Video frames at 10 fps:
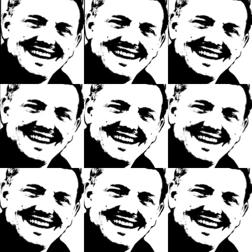He is.
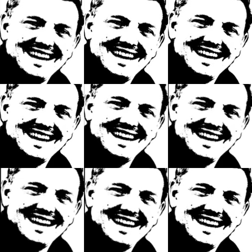He's stepped it up
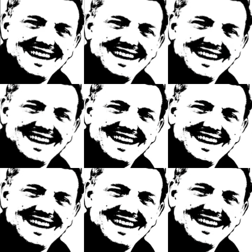a notch, which is
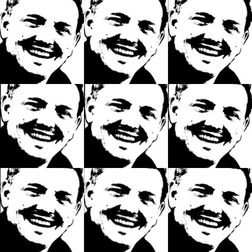good. What
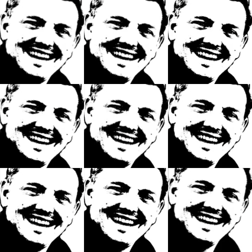other teams?
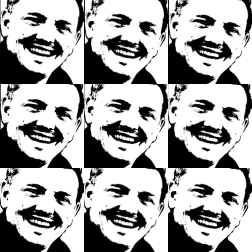Another one
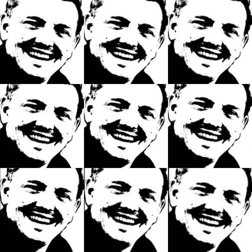that
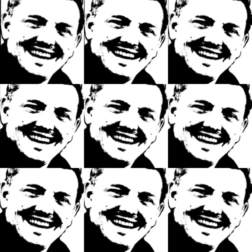was a
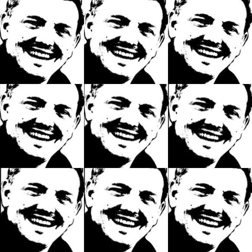nice
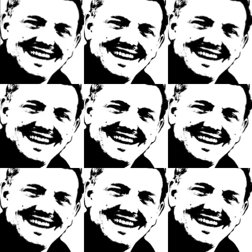surprise. I'm not a
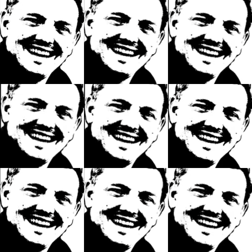big Tander fan,
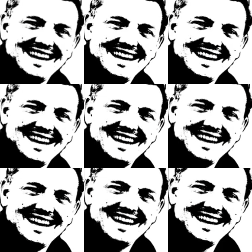but
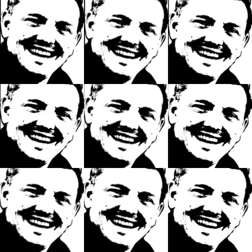to
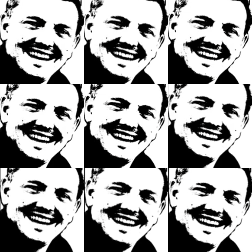see GRM
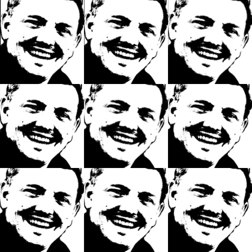to come out with such a
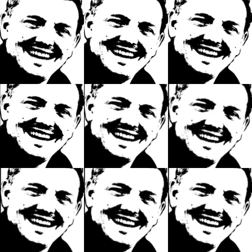positive,